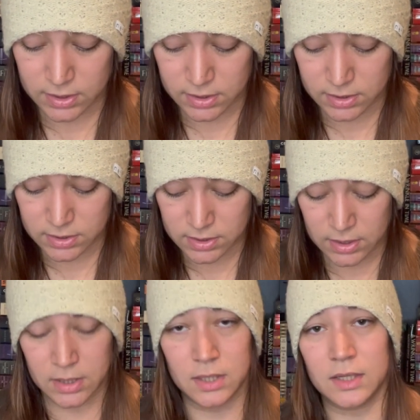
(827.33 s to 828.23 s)
is
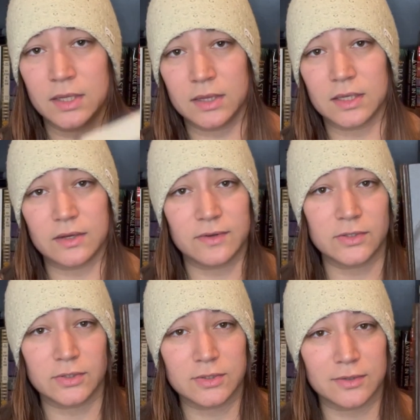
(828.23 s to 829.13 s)
The
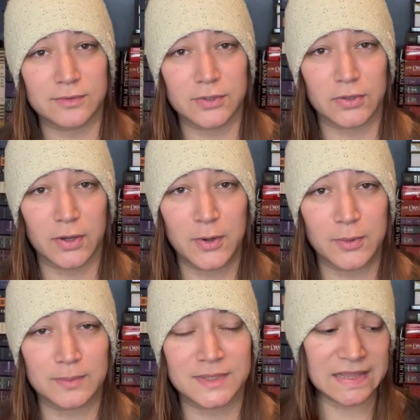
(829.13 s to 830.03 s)
Adventures of Sherlock
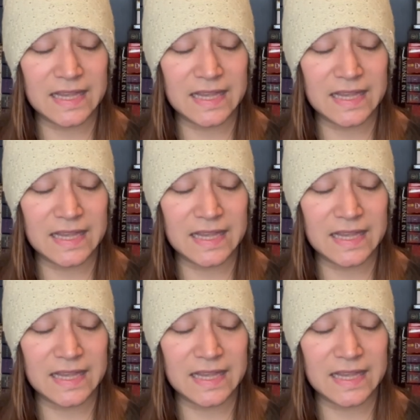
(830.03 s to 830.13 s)
Holmes.